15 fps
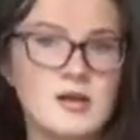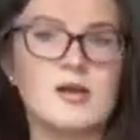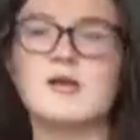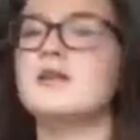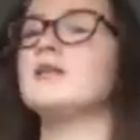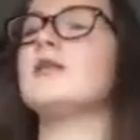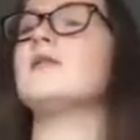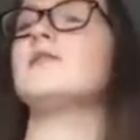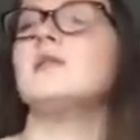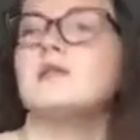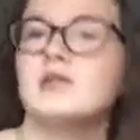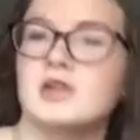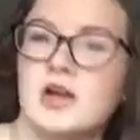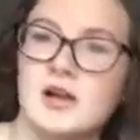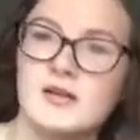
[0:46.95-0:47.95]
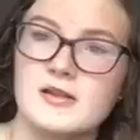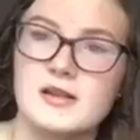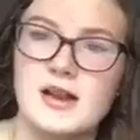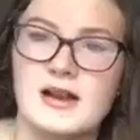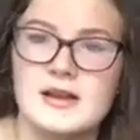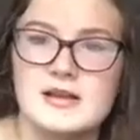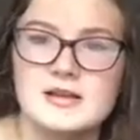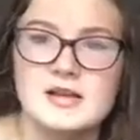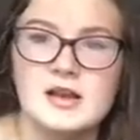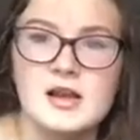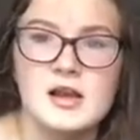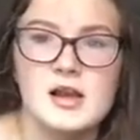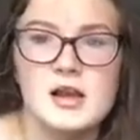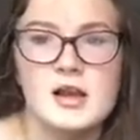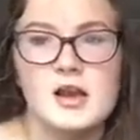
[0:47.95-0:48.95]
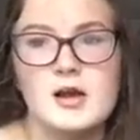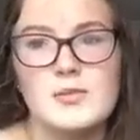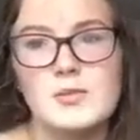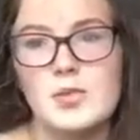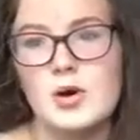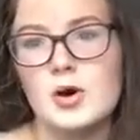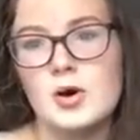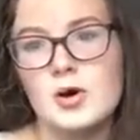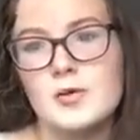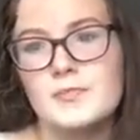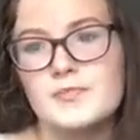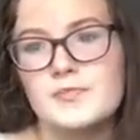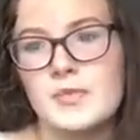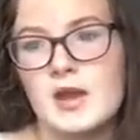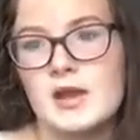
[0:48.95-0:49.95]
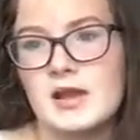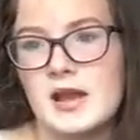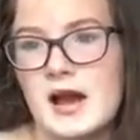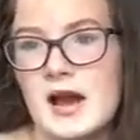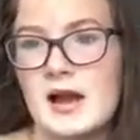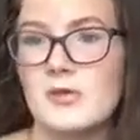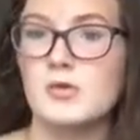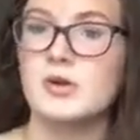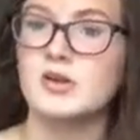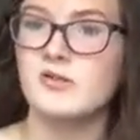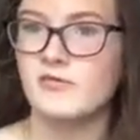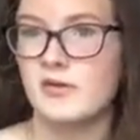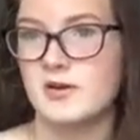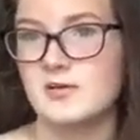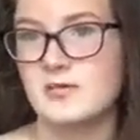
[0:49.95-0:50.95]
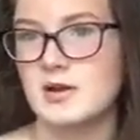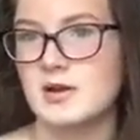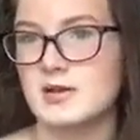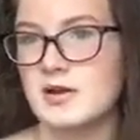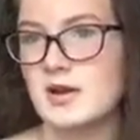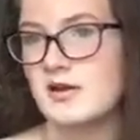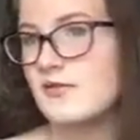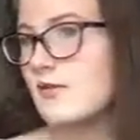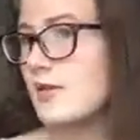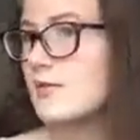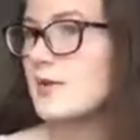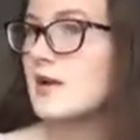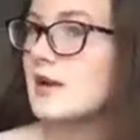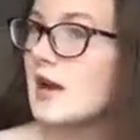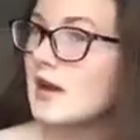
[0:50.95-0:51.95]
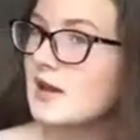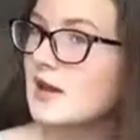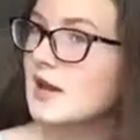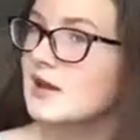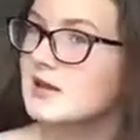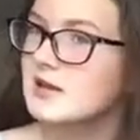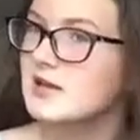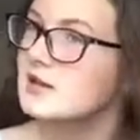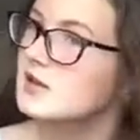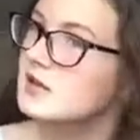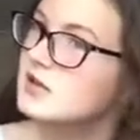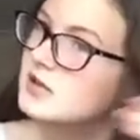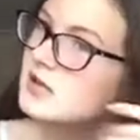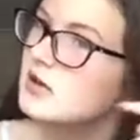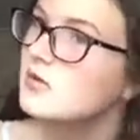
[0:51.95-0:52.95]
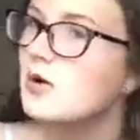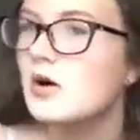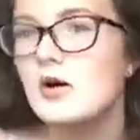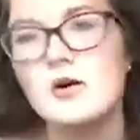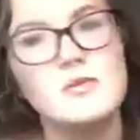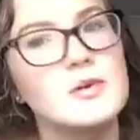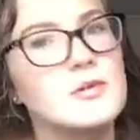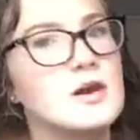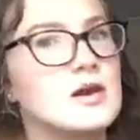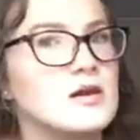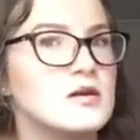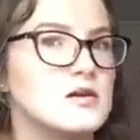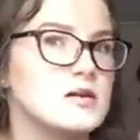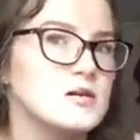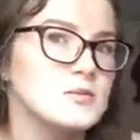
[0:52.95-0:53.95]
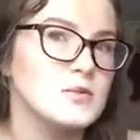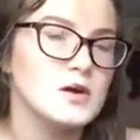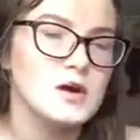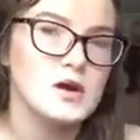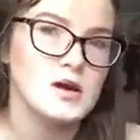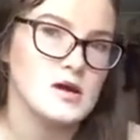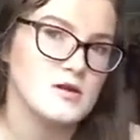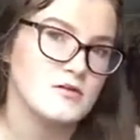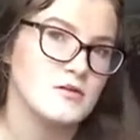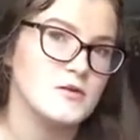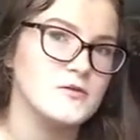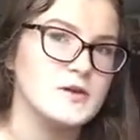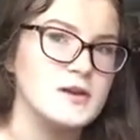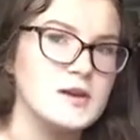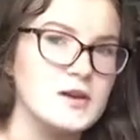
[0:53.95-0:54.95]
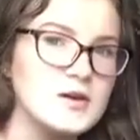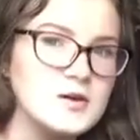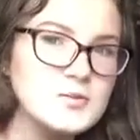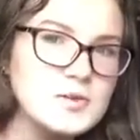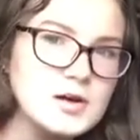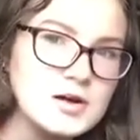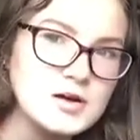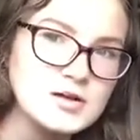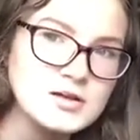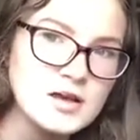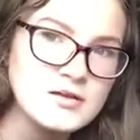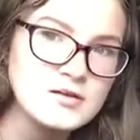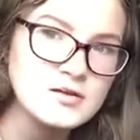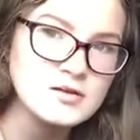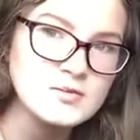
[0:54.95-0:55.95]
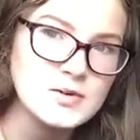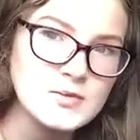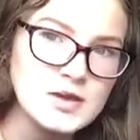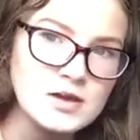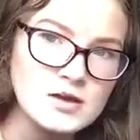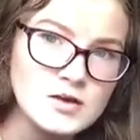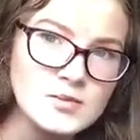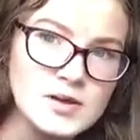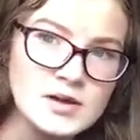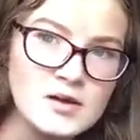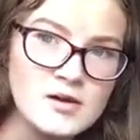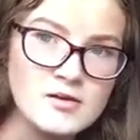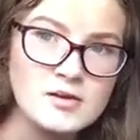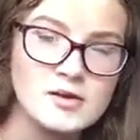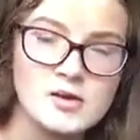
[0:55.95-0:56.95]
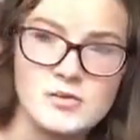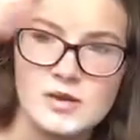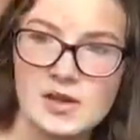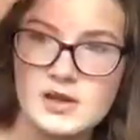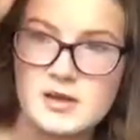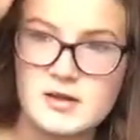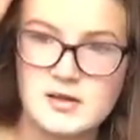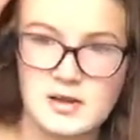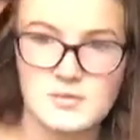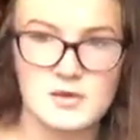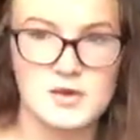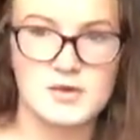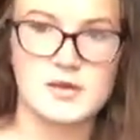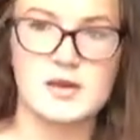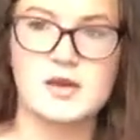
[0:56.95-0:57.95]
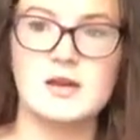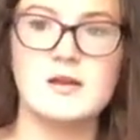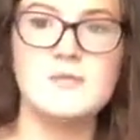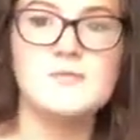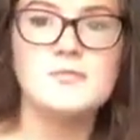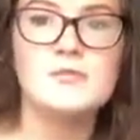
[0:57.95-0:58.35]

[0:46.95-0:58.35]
Honestly, I'm losing track of the days, but yeah, I want to film because I like filming. And yes, I did just do all my makeup for a video because I've not done my makeup in over 2 weeks. I'm not even kidding.